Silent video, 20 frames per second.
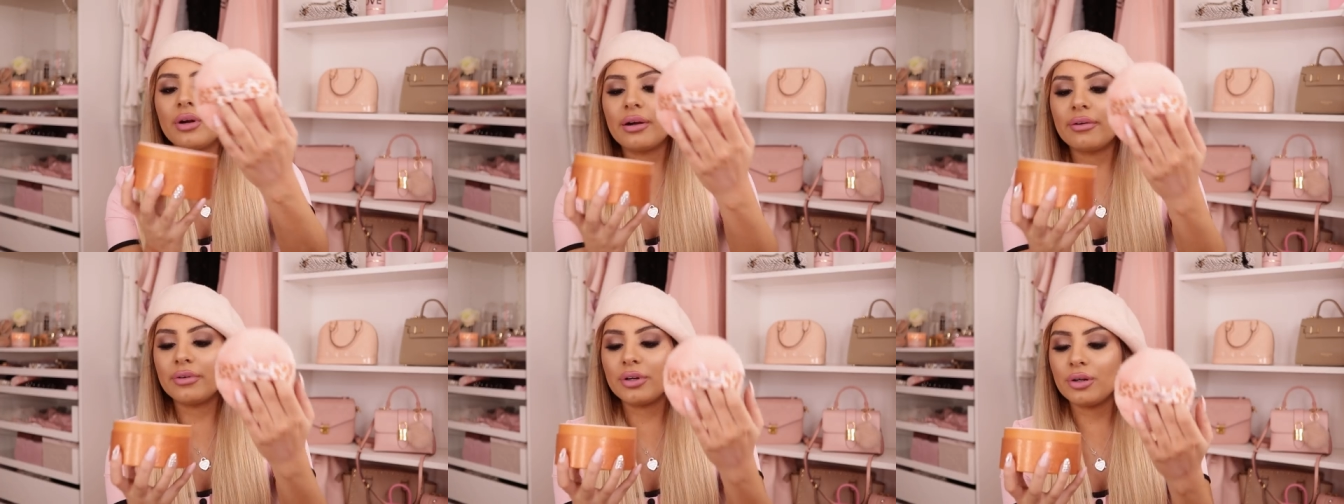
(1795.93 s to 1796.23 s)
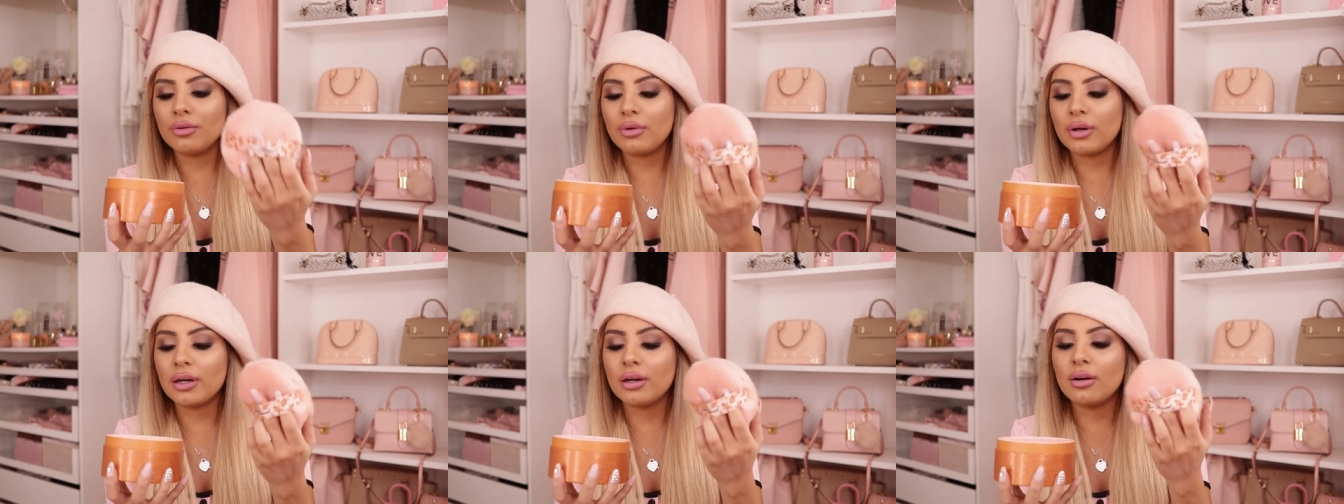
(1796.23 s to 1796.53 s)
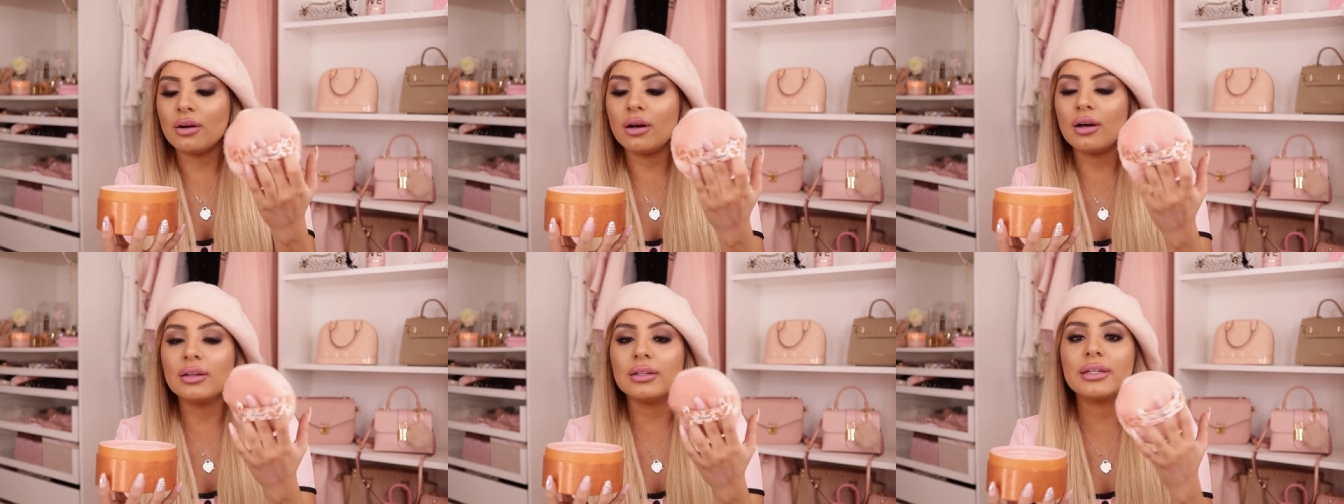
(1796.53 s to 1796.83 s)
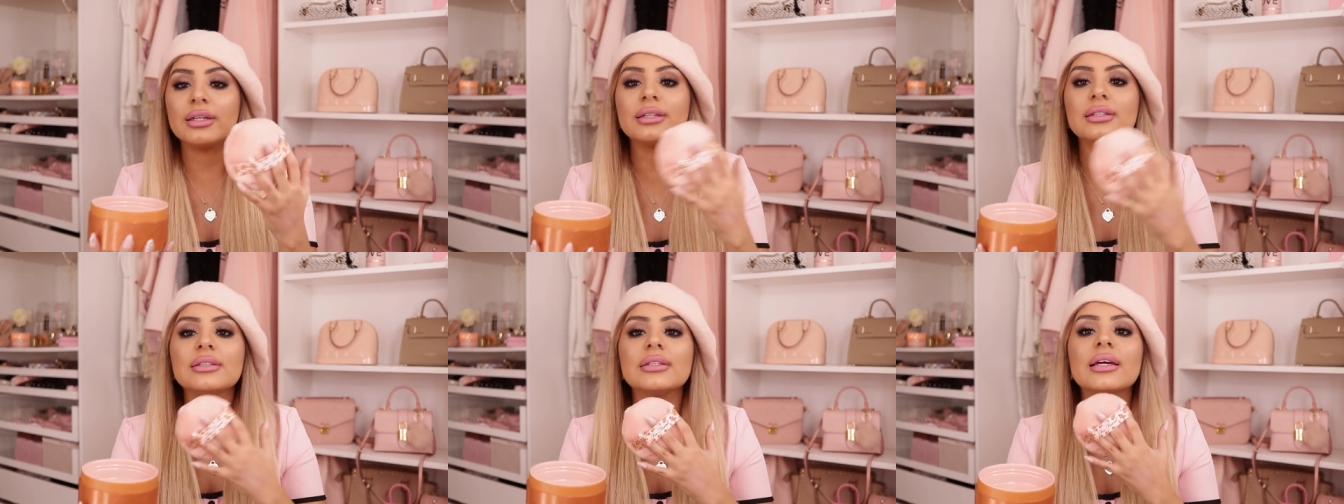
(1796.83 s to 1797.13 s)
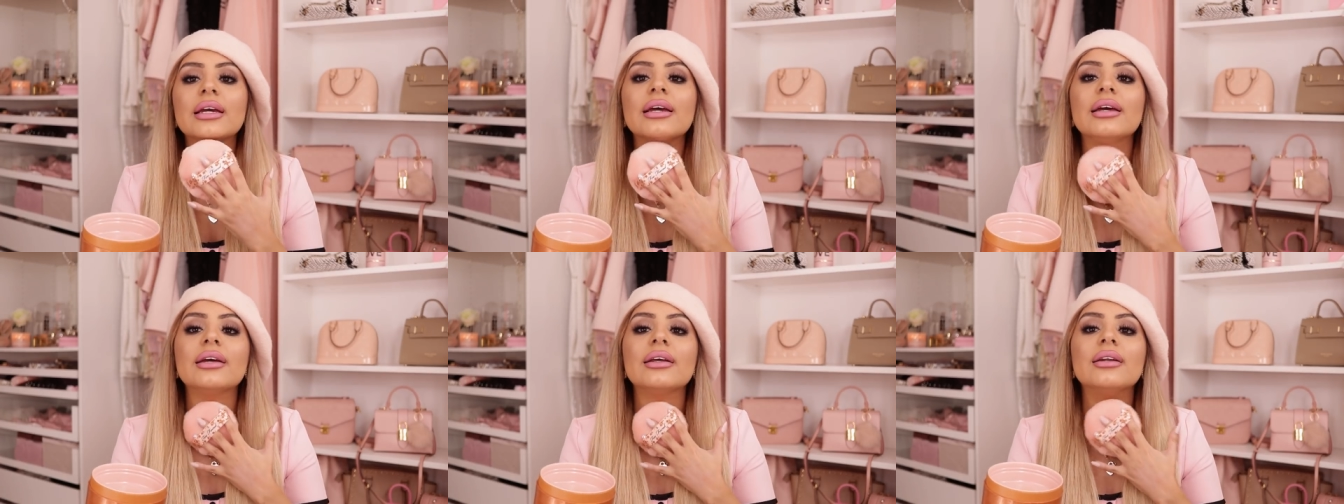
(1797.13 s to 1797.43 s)
whatever you want to call it.
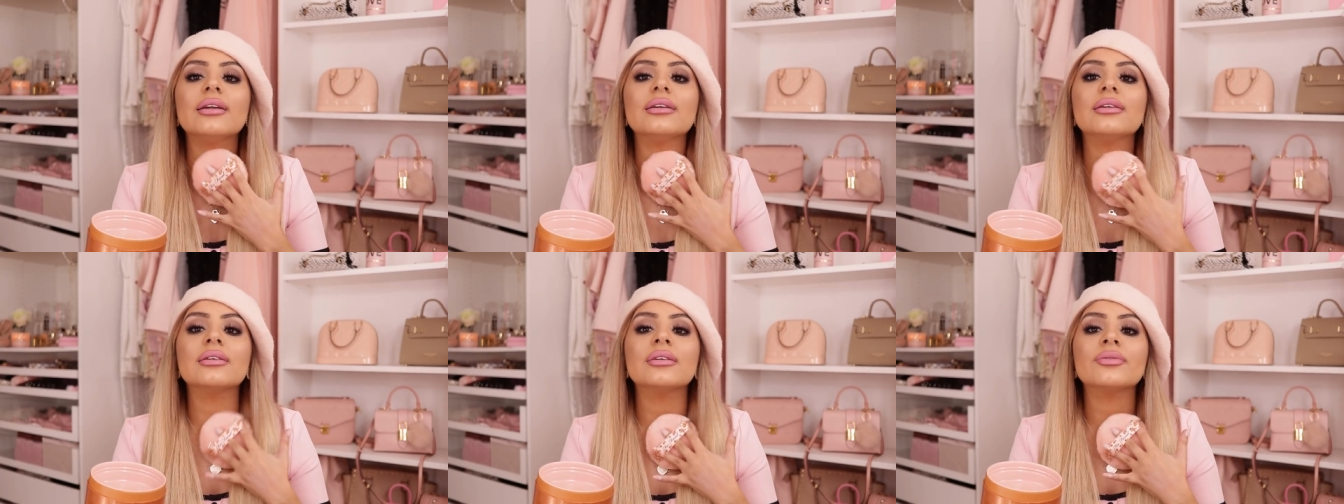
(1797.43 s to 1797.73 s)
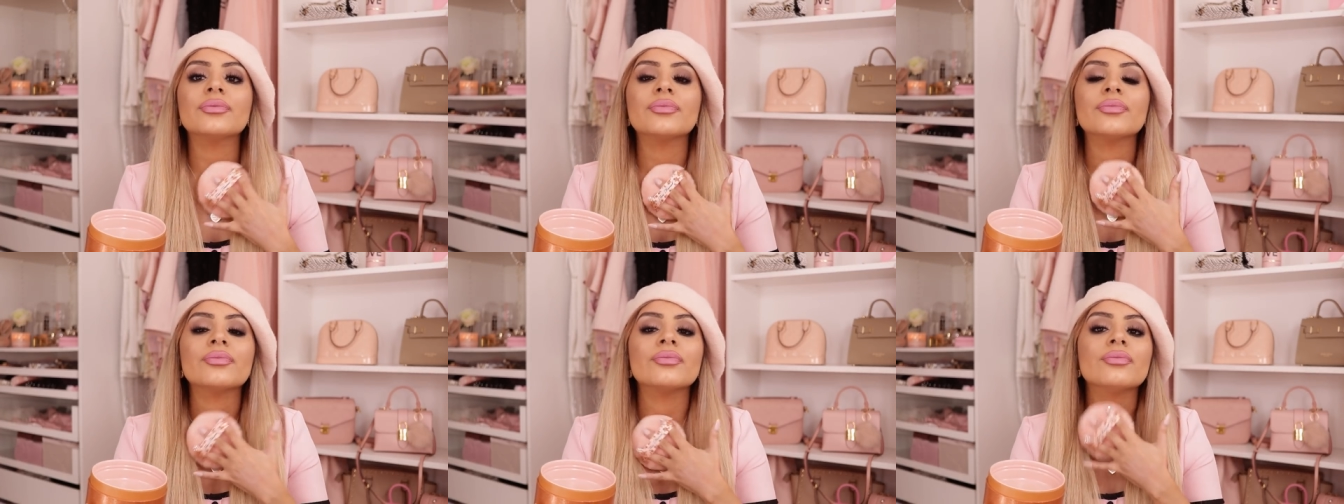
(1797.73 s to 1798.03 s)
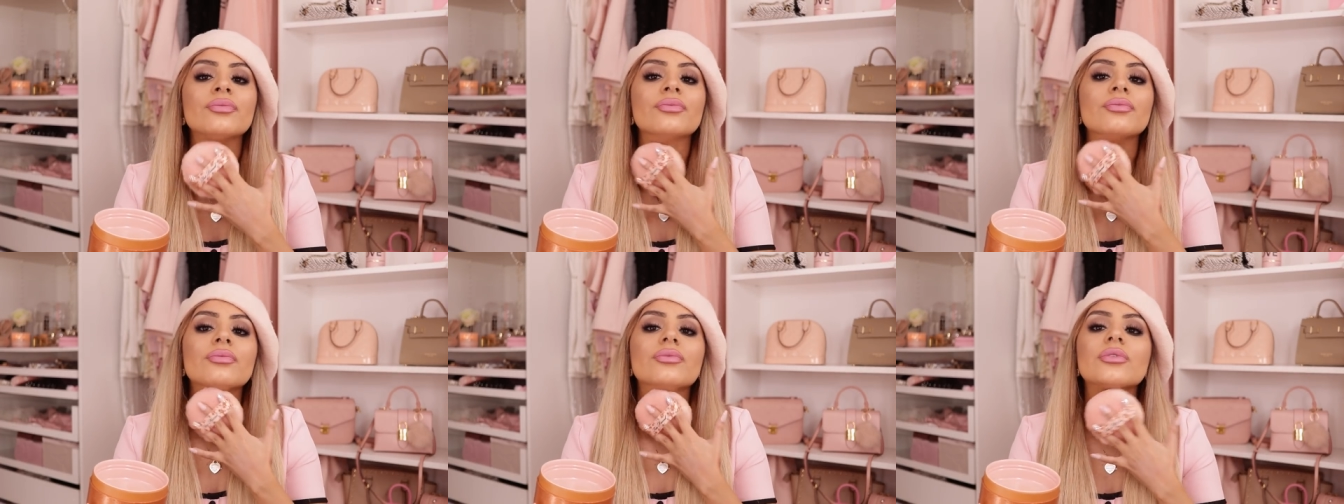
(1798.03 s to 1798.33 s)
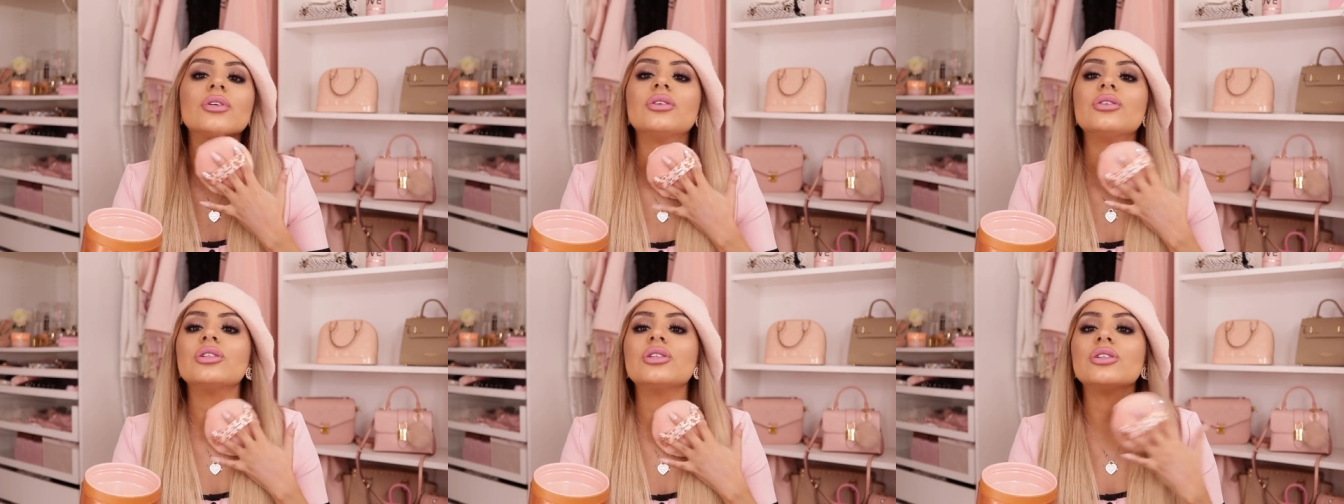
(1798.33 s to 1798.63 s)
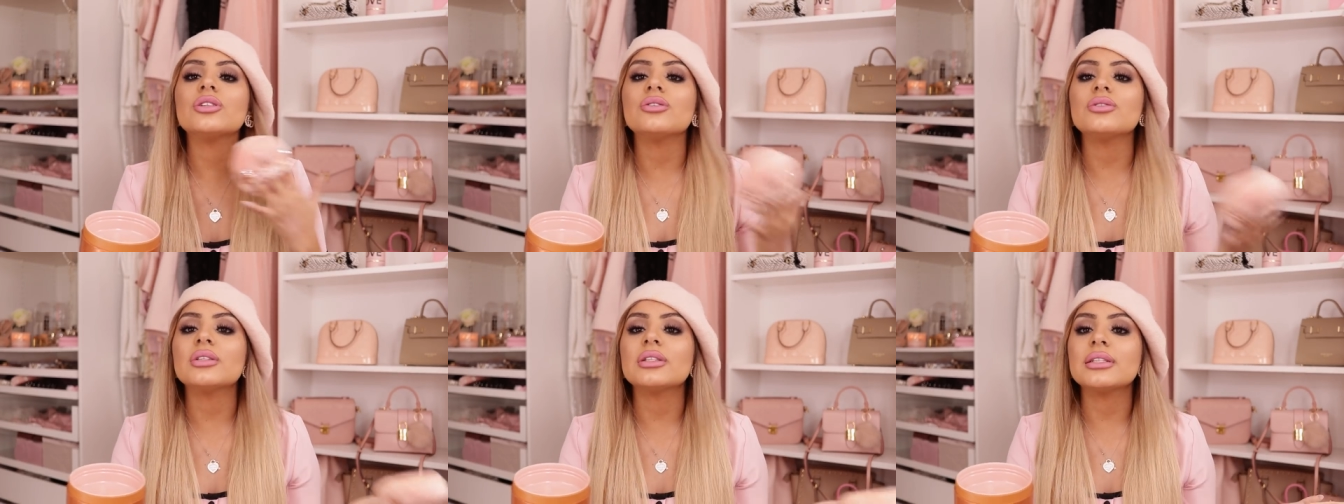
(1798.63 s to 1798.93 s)
And you
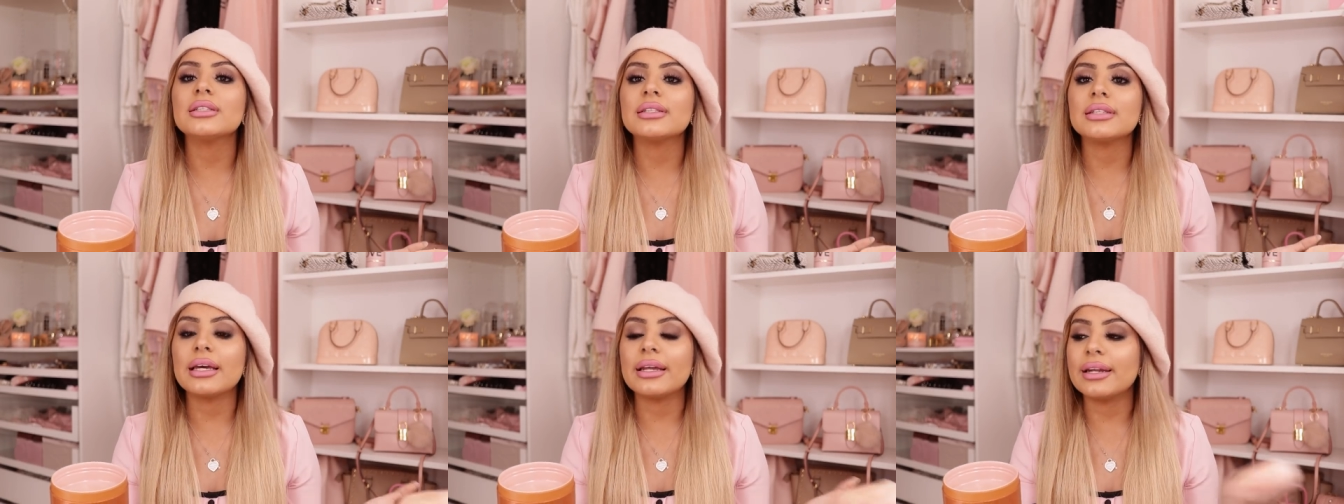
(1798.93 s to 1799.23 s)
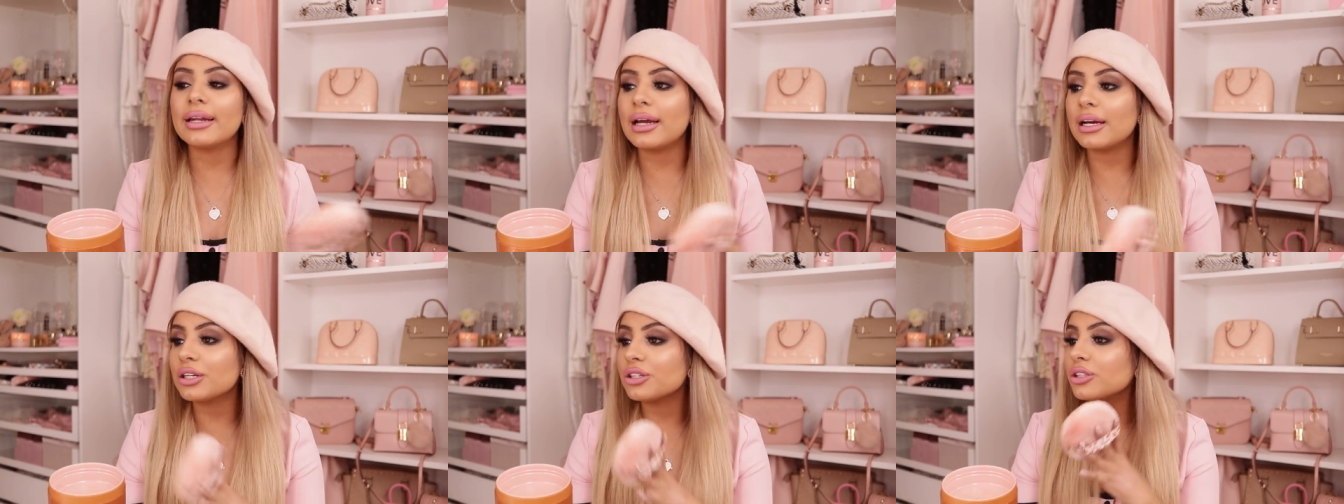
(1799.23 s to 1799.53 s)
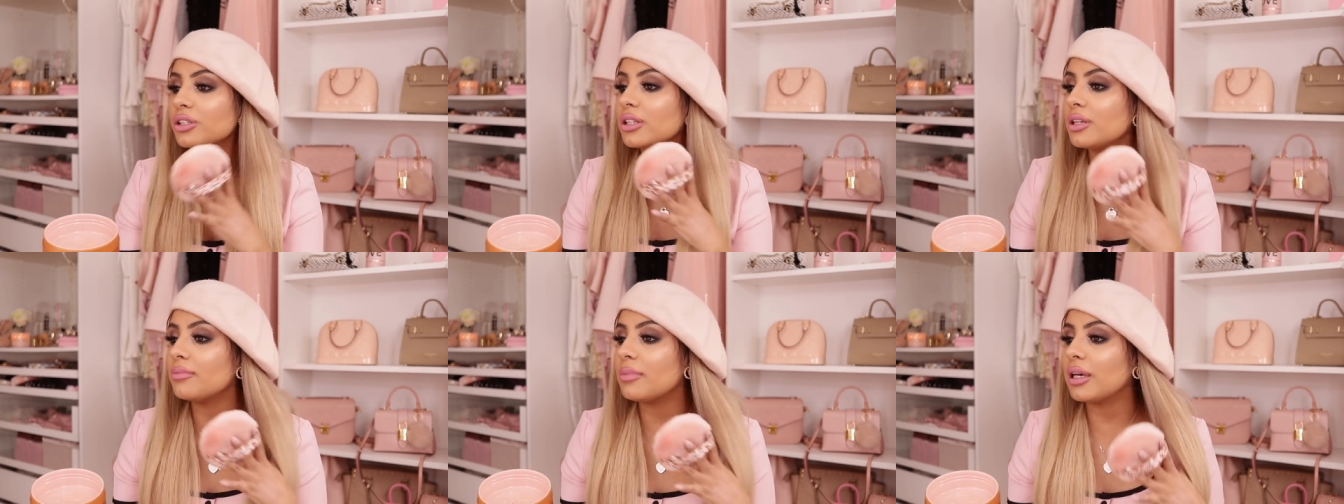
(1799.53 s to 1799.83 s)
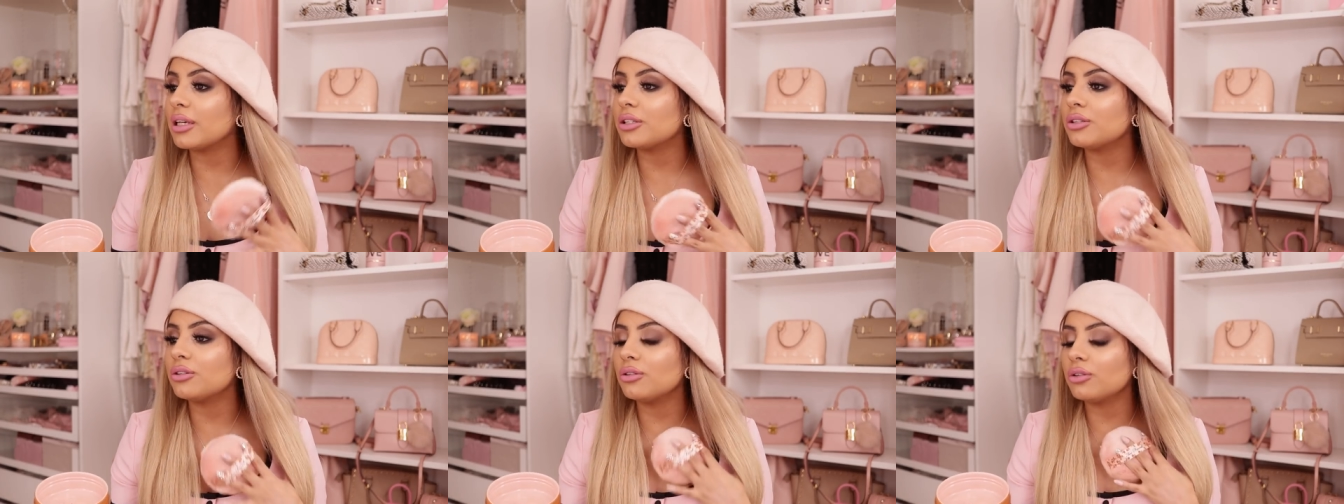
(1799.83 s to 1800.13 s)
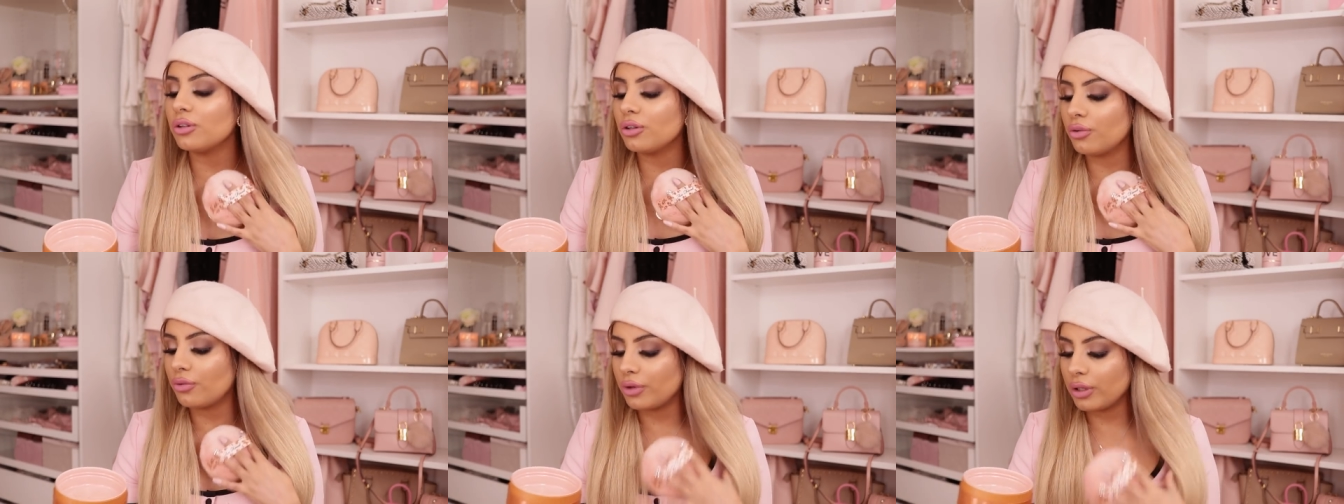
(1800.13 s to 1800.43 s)
just use this. And it actually makes you
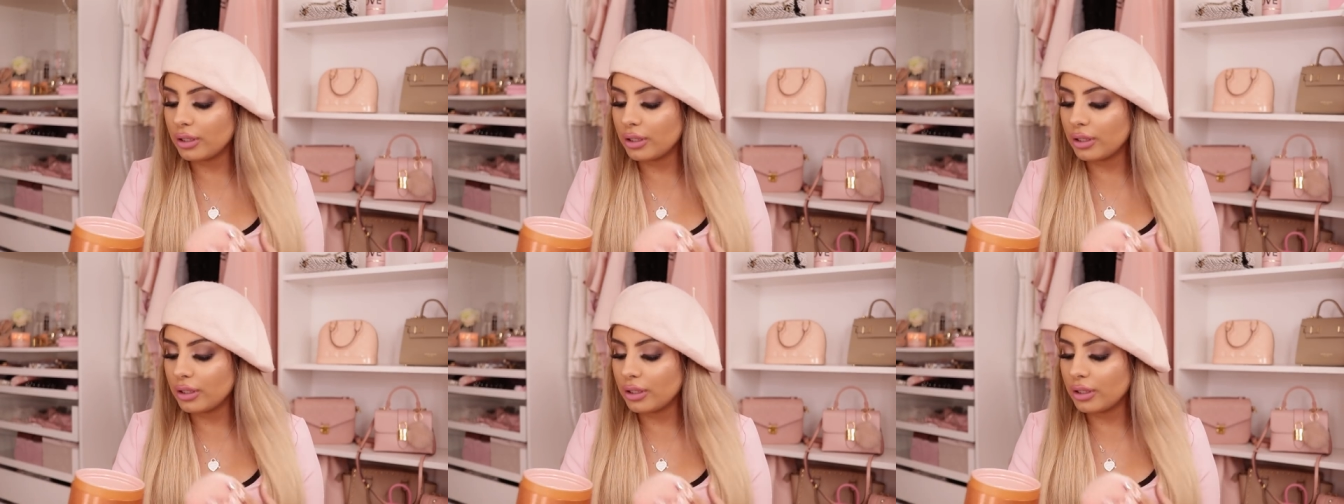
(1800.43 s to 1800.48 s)
look